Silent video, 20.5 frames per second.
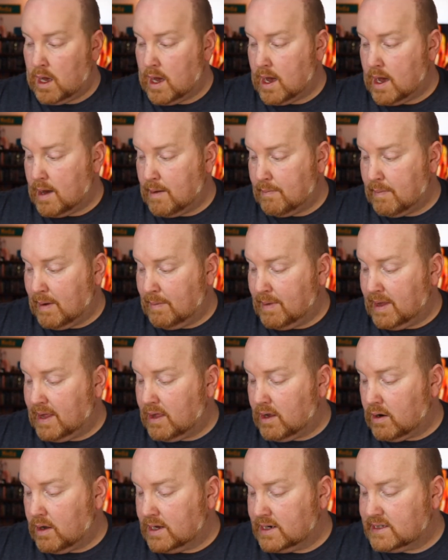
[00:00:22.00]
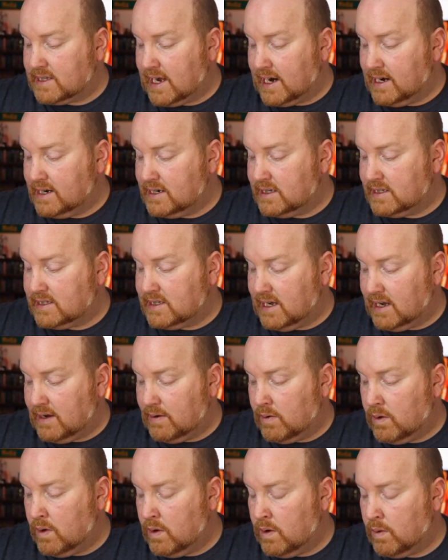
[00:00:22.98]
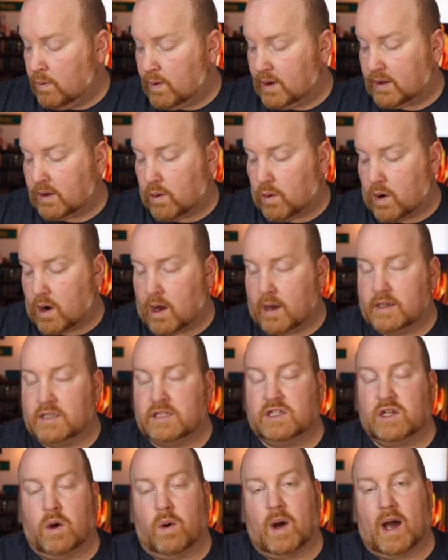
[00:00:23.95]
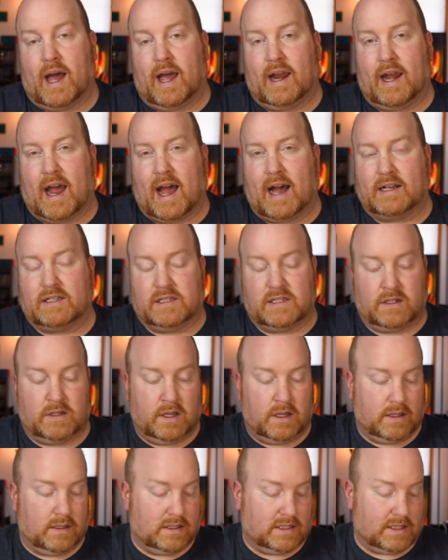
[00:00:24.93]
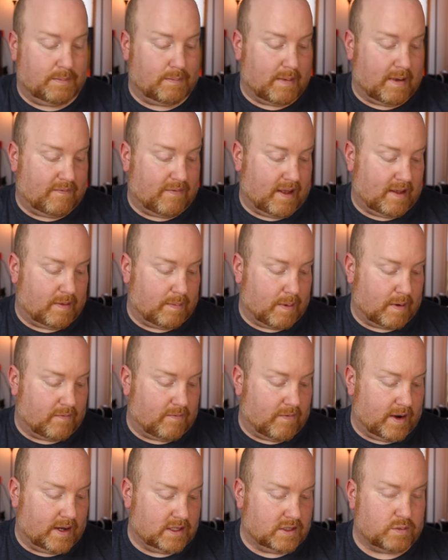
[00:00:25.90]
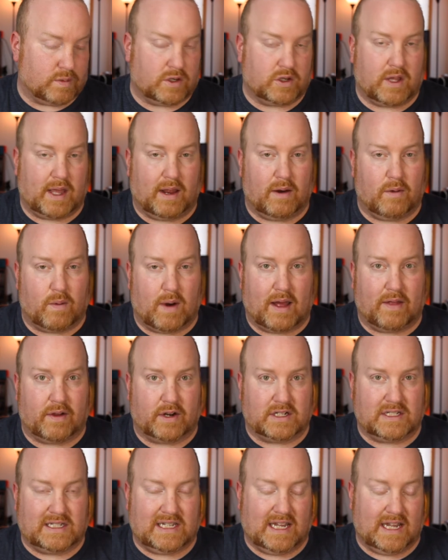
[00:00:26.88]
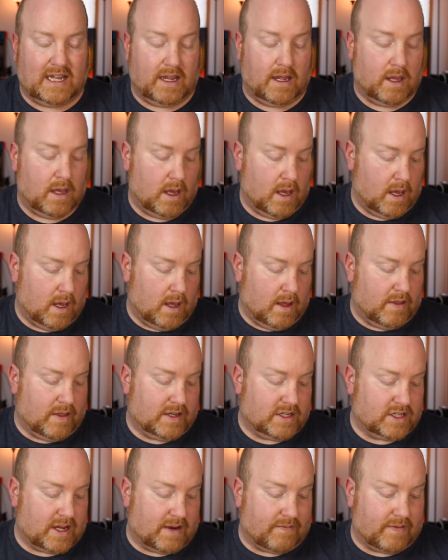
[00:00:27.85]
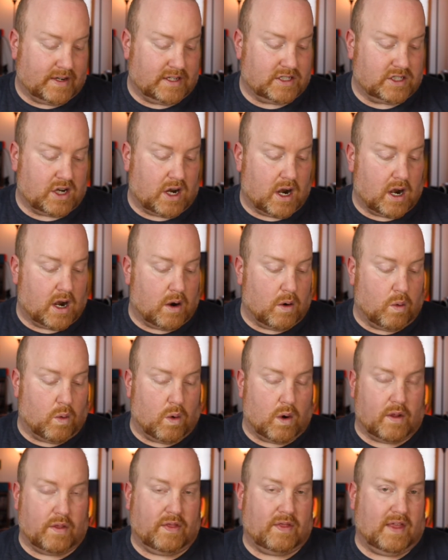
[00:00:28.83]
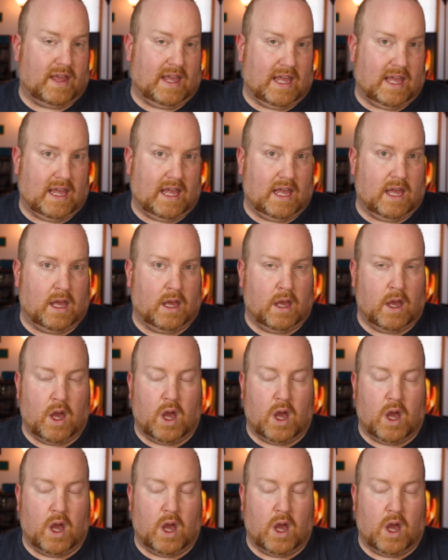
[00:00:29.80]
Maybe a little excited to see what's going on. So I'd asked some of my Facebook friends what they'd rather see, the Jeffree Star or the